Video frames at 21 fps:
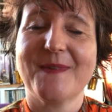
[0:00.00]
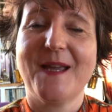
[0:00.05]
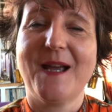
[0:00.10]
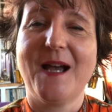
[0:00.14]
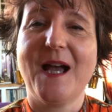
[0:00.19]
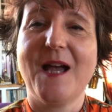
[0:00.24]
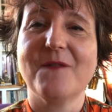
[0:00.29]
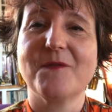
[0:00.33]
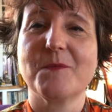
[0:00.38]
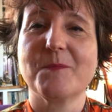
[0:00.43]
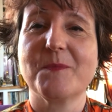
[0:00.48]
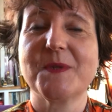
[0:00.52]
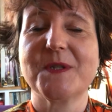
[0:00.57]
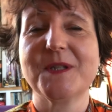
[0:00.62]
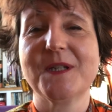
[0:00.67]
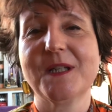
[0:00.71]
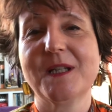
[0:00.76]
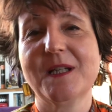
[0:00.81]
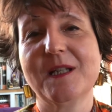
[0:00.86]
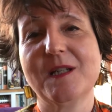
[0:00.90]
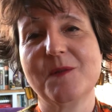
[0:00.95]
I have a
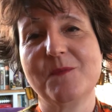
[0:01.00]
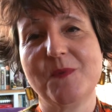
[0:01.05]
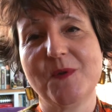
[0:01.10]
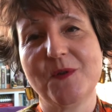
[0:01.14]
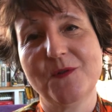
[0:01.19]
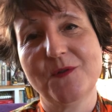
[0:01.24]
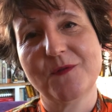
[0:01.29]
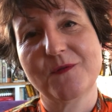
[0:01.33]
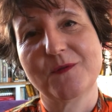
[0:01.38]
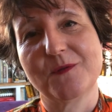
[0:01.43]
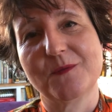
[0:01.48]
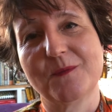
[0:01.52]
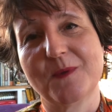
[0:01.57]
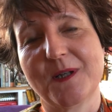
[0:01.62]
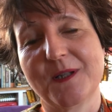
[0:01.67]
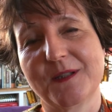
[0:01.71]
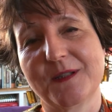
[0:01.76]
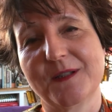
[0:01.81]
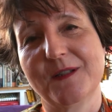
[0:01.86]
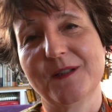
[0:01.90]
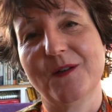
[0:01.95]
particularly beautiful
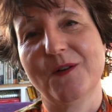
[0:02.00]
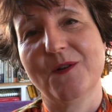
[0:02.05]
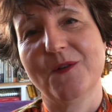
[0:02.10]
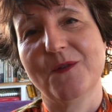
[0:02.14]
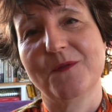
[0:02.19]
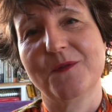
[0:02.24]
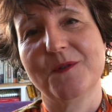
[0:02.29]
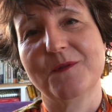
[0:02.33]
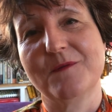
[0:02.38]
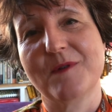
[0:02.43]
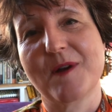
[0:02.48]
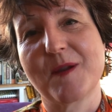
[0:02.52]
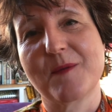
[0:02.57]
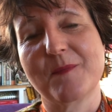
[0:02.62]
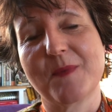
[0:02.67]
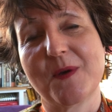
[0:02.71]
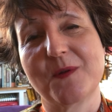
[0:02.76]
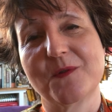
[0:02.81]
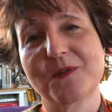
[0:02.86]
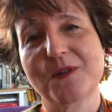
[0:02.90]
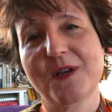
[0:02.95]
one of the
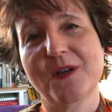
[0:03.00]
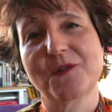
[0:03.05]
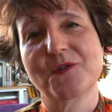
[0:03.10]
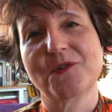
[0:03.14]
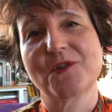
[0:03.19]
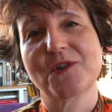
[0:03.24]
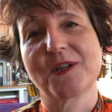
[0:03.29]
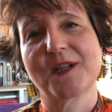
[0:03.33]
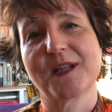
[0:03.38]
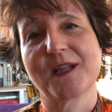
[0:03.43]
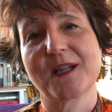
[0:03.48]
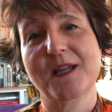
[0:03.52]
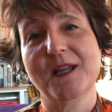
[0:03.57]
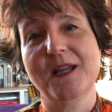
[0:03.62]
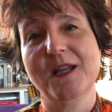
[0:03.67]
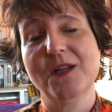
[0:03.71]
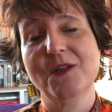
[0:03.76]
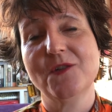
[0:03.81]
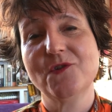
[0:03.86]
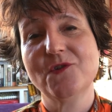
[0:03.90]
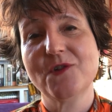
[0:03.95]
rainbow touching
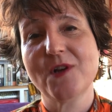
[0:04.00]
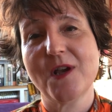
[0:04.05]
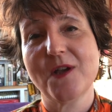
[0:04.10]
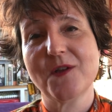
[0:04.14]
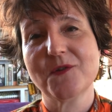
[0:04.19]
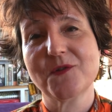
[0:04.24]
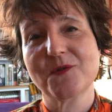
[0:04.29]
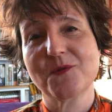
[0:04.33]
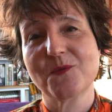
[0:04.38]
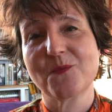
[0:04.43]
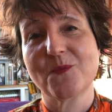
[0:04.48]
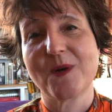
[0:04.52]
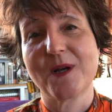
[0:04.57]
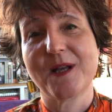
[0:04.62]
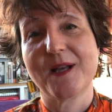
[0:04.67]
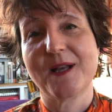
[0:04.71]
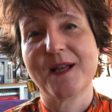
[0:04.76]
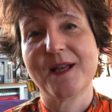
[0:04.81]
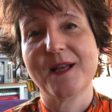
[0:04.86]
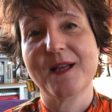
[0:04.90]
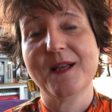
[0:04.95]
just
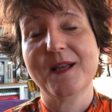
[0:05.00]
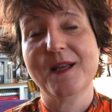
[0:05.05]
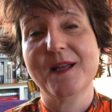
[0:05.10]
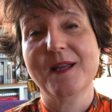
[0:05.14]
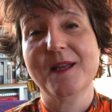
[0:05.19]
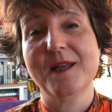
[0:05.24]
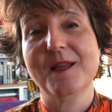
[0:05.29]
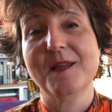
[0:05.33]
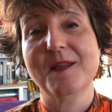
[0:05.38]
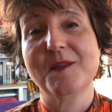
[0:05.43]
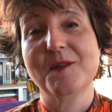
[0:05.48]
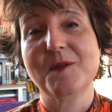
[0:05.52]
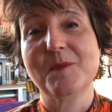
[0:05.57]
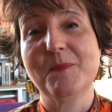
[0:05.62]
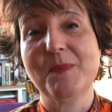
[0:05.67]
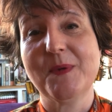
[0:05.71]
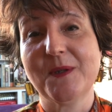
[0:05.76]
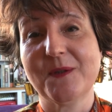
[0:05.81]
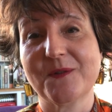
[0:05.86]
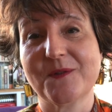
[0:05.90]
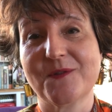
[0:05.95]
where the
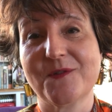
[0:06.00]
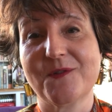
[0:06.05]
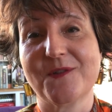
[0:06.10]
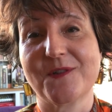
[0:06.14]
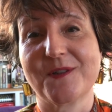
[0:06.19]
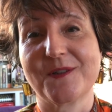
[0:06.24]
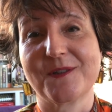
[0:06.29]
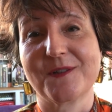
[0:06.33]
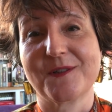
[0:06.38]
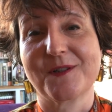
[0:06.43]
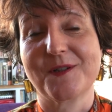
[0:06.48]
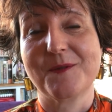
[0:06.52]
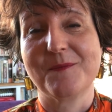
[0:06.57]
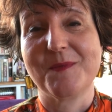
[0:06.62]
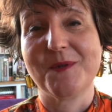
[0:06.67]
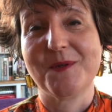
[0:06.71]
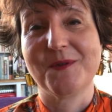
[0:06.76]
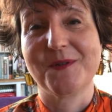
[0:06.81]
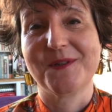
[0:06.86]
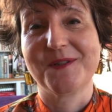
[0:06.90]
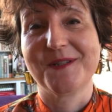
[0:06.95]
Pilsden
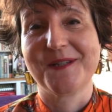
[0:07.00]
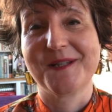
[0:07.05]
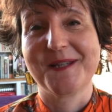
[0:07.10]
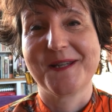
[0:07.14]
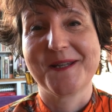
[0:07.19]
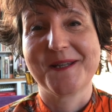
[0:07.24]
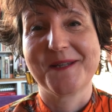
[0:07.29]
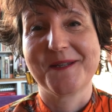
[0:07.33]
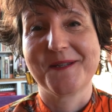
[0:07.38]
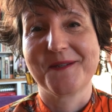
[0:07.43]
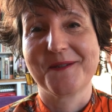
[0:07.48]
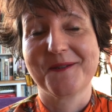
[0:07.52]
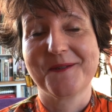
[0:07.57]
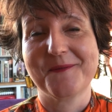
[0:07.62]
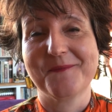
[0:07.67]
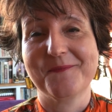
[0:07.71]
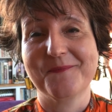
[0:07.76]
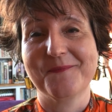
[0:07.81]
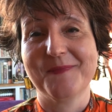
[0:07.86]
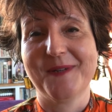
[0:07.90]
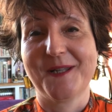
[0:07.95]
community is,
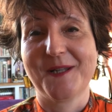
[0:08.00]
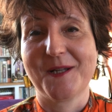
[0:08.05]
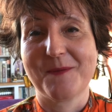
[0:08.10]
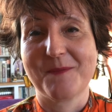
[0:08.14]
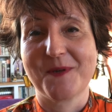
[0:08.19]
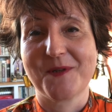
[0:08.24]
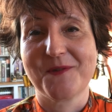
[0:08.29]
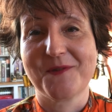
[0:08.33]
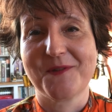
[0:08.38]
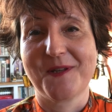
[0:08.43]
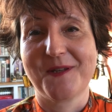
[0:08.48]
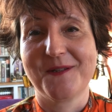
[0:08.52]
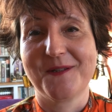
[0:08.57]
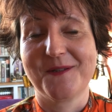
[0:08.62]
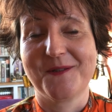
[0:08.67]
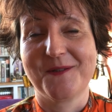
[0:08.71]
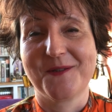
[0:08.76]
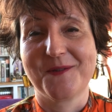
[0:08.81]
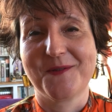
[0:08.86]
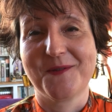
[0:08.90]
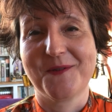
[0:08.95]
and I must send
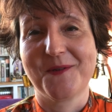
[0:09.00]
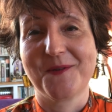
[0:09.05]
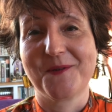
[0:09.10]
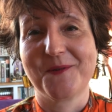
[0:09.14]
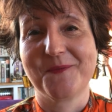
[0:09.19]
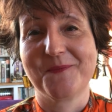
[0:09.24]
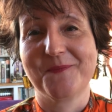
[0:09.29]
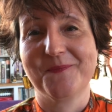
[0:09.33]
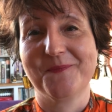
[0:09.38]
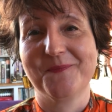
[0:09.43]
it to Sue.